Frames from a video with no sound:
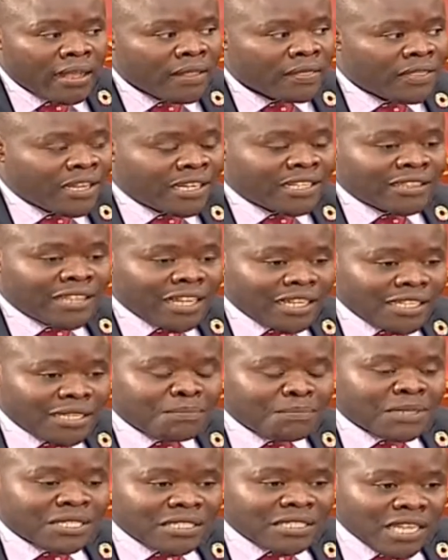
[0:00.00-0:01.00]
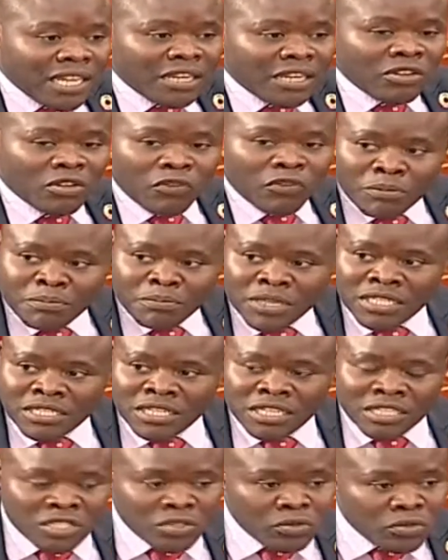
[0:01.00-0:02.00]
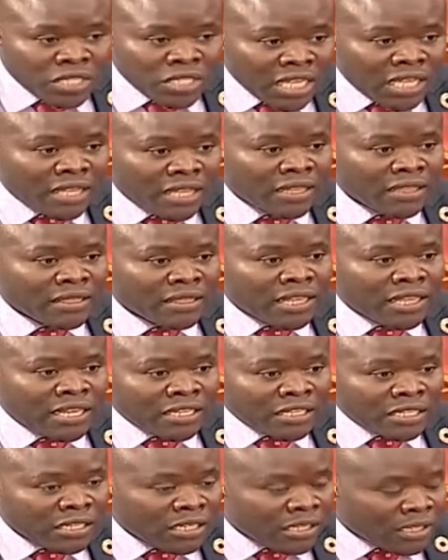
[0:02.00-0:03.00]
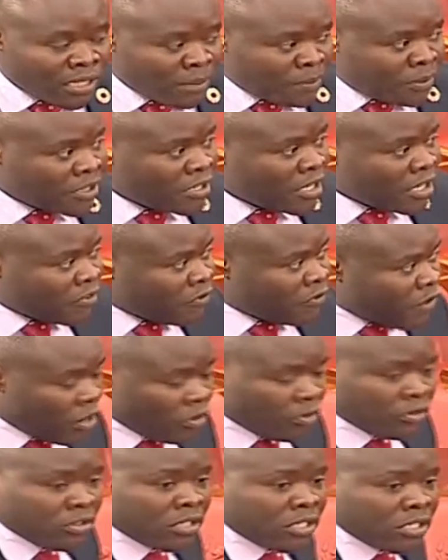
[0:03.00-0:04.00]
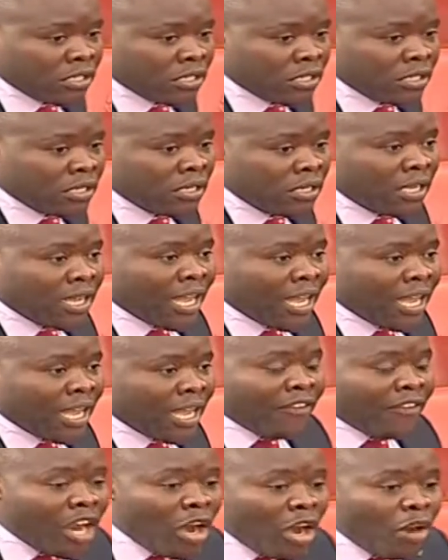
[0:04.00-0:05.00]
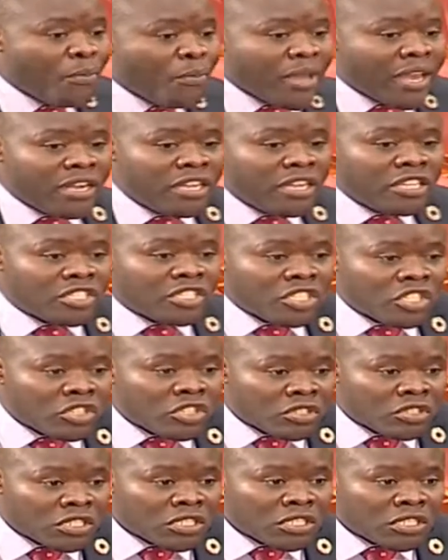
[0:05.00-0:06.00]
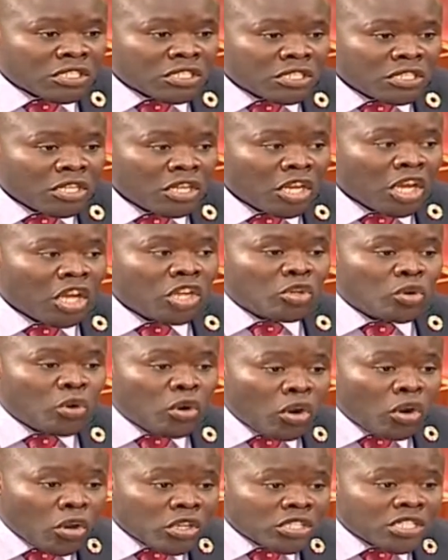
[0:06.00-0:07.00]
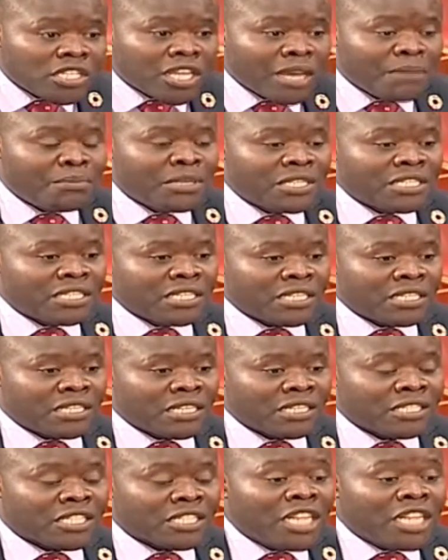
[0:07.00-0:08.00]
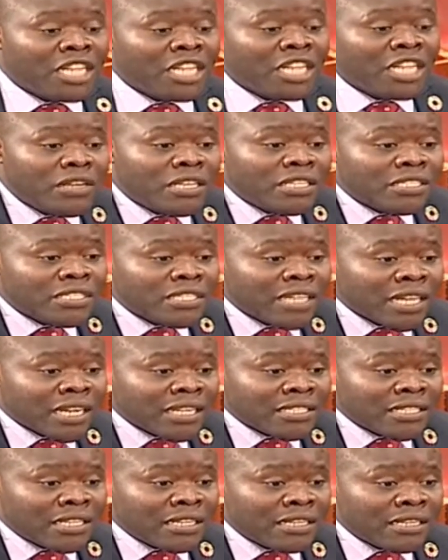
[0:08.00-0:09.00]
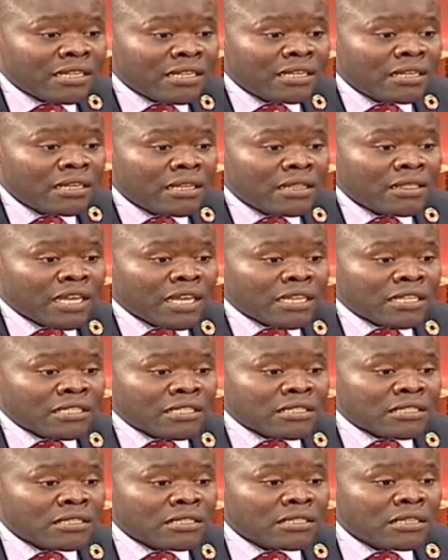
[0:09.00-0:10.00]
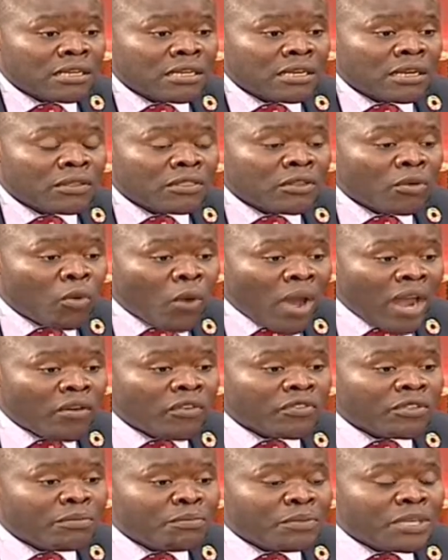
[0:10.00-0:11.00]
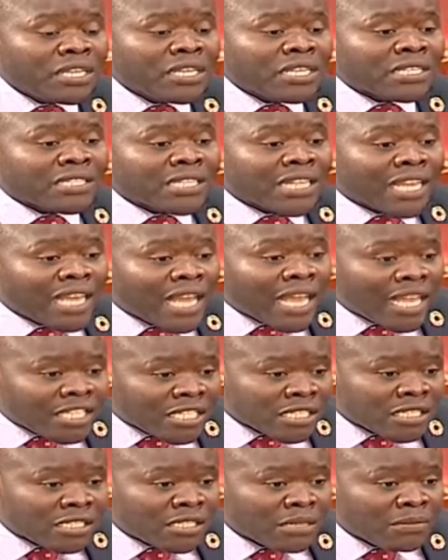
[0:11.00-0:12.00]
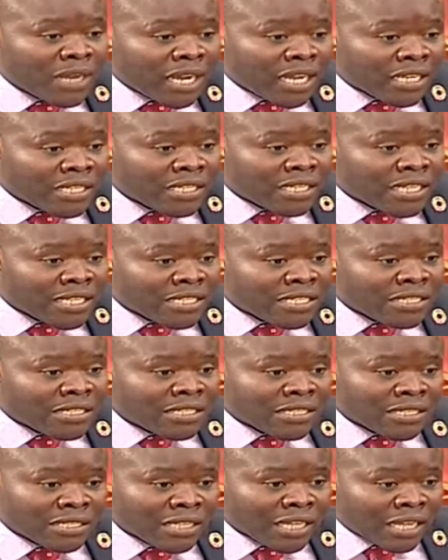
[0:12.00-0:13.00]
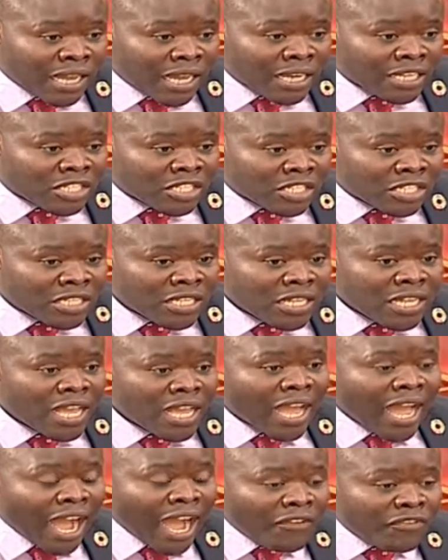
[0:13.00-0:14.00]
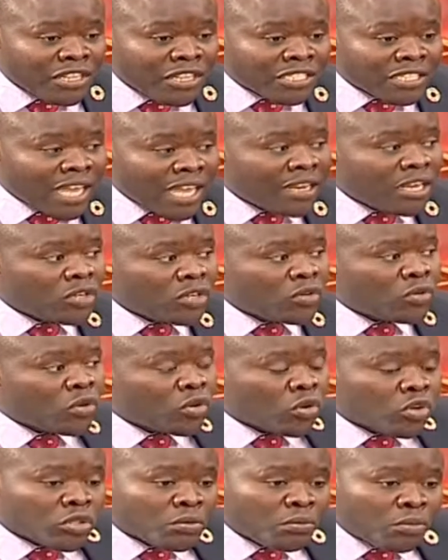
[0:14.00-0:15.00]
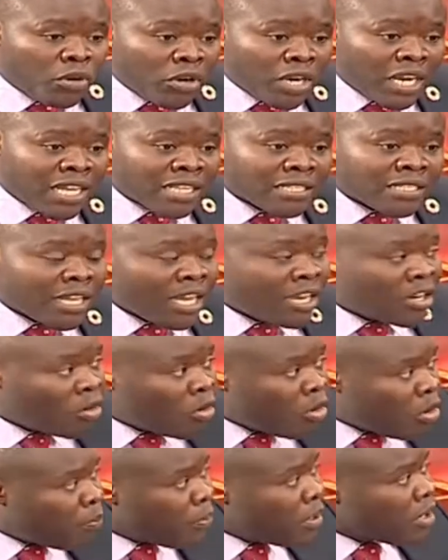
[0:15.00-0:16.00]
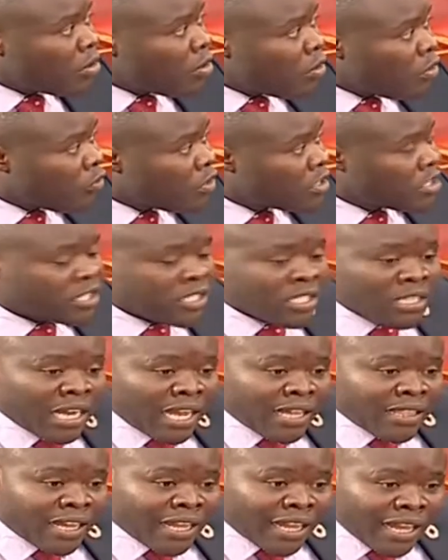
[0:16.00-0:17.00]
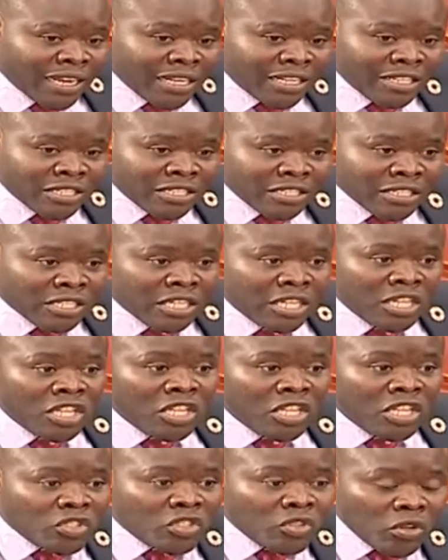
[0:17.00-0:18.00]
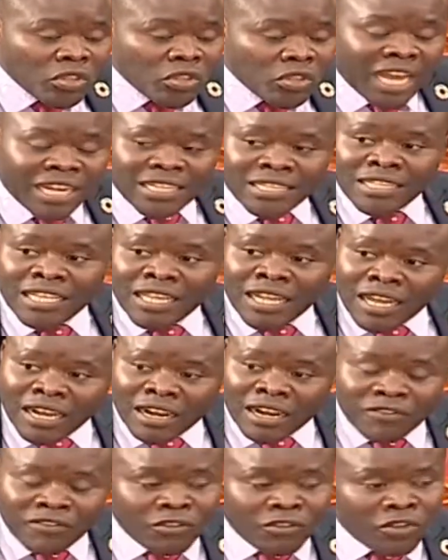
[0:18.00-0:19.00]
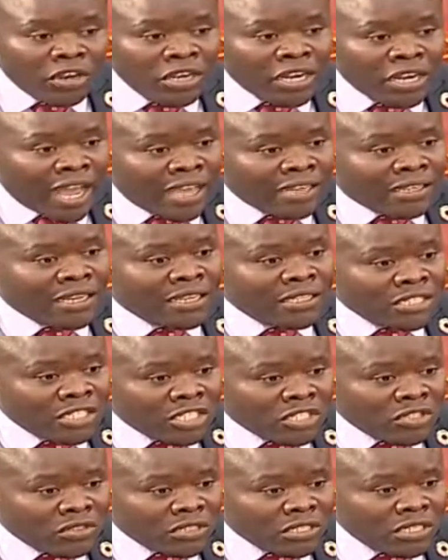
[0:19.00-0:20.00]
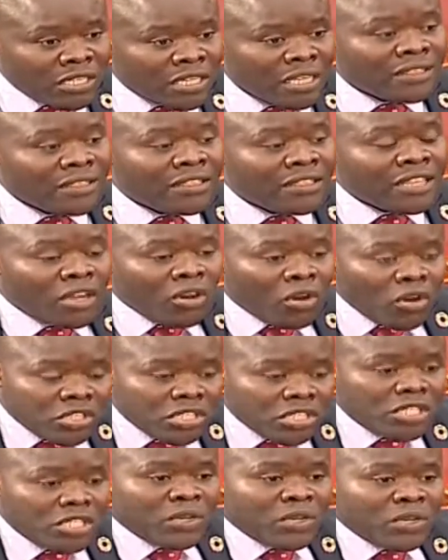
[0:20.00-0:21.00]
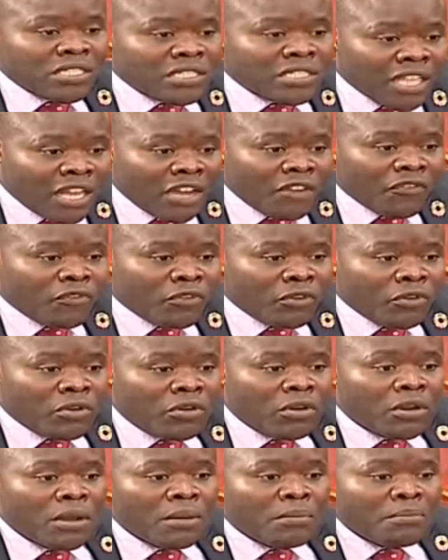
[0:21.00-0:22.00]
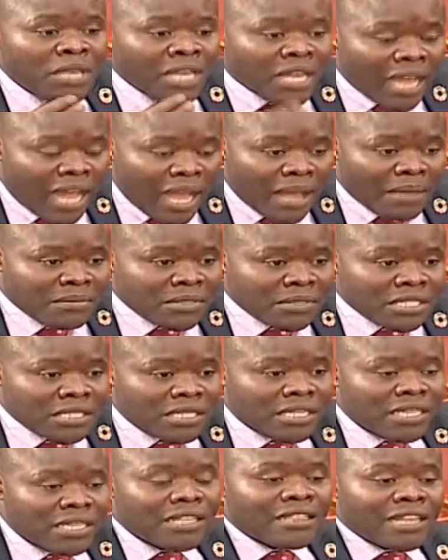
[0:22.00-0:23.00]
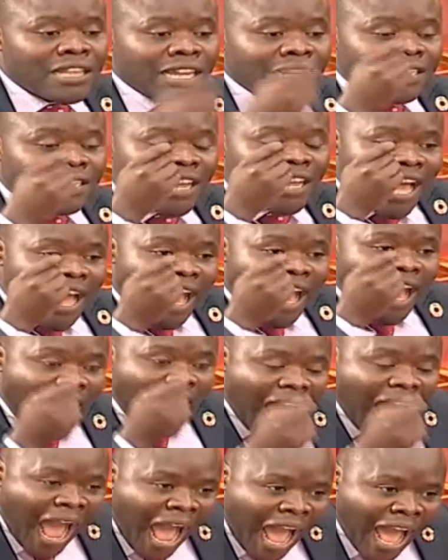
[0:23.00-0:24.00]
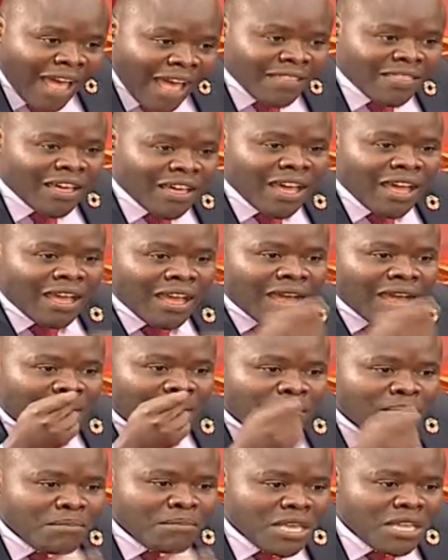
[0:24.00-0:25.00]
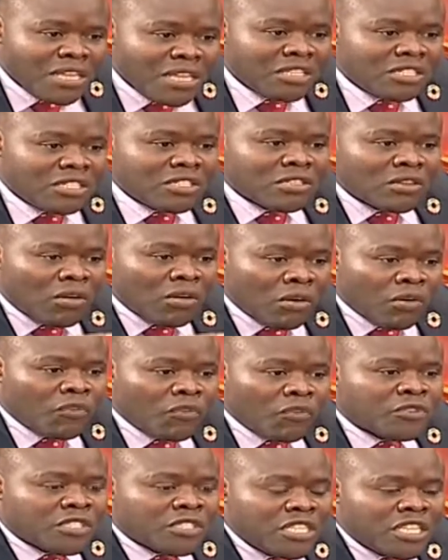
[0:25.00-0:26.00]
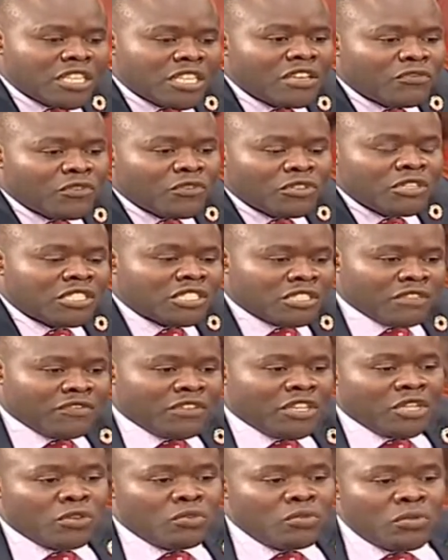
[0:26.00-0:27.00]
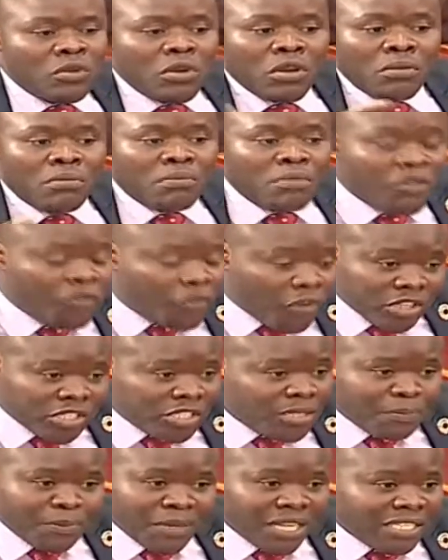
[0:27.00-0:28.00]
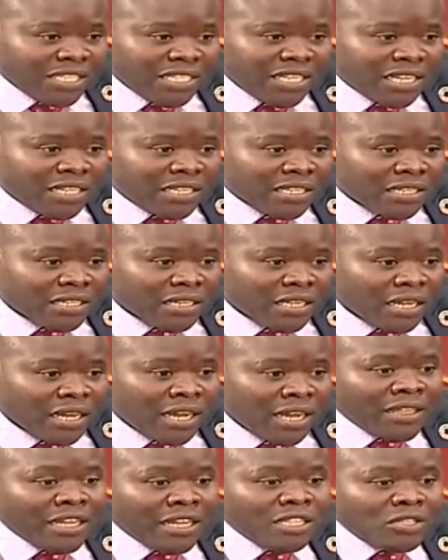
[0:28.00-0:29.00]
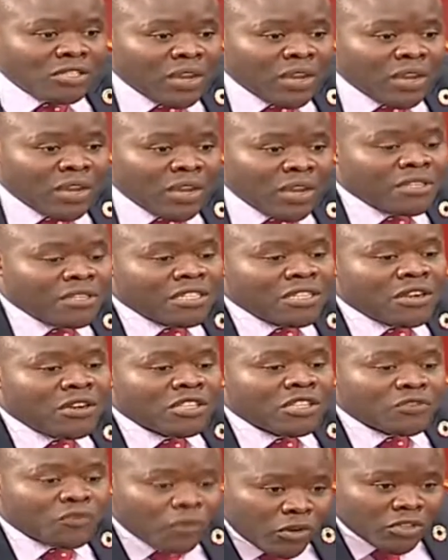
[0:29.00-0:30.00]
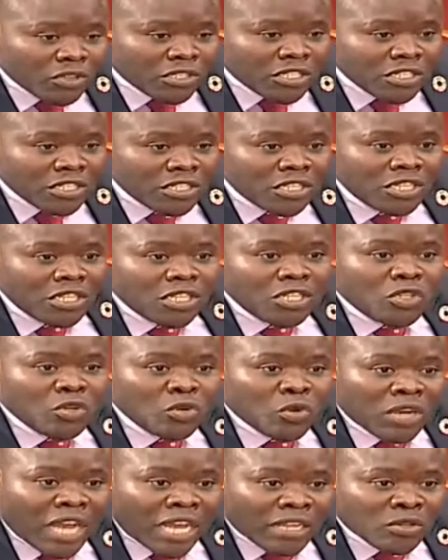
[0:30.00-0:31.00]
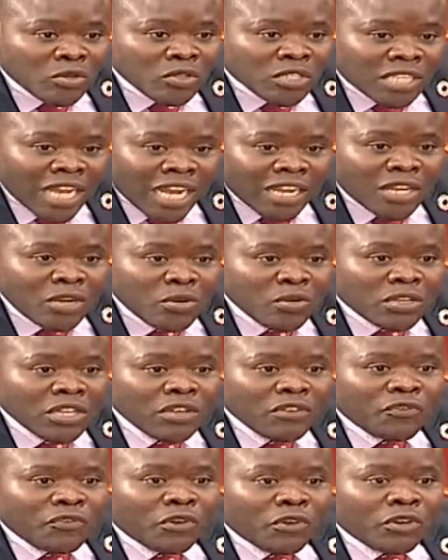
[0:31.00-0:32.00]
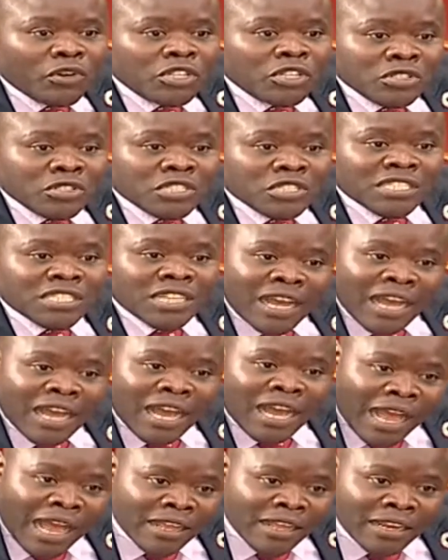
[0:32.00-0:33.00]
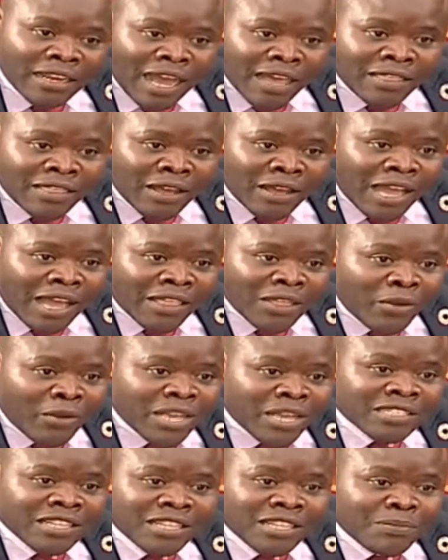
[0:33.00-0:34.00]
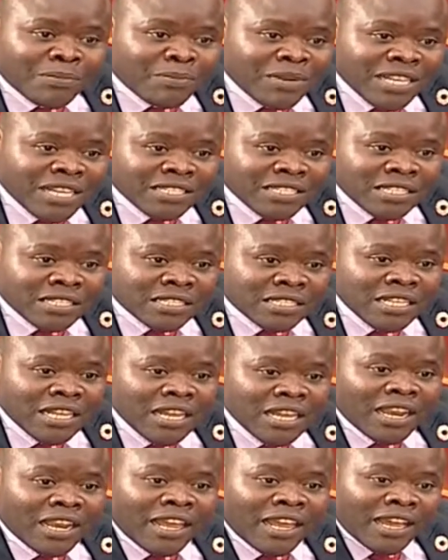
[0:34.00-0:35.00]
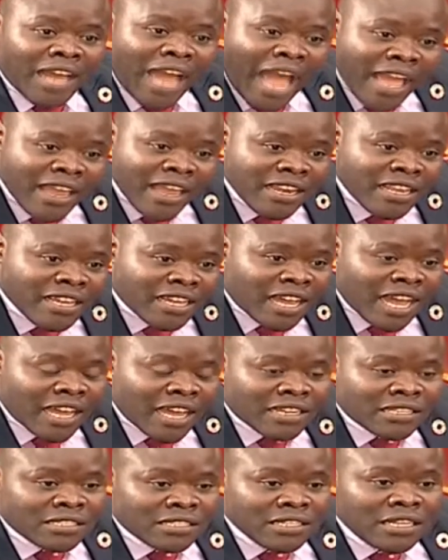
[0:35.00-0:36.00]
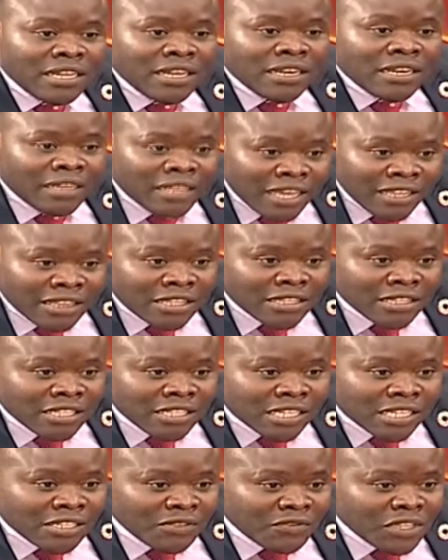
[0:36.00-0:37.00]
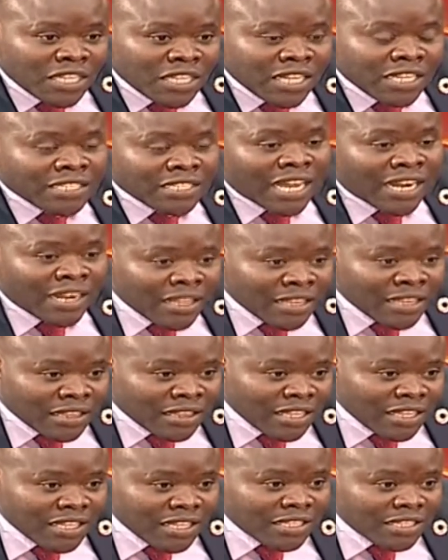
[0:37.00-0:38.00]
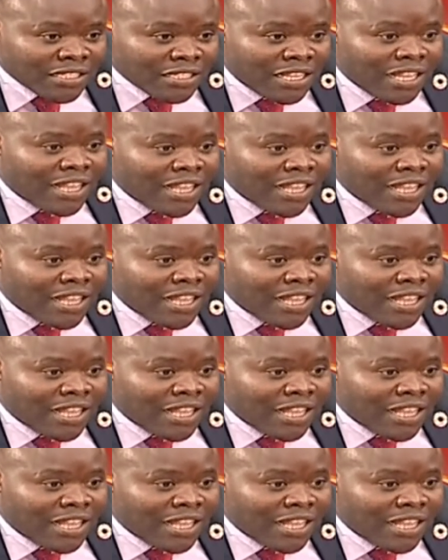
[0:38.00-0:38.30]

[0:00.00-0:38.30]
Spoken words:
that 30% of our business today that the president found have now made decisions to close their businesses, including Saracen, that is the one of the biggest agency, marketing agencies in the country, have decided to cross borders and open offices in other countries so that they can avoid high taxation. The consequence, therefore, becomes that other means of seeking for this revenue before the president. And that is why the president now is forced to start looking for resources in other places like ID cards, death certificates, and other things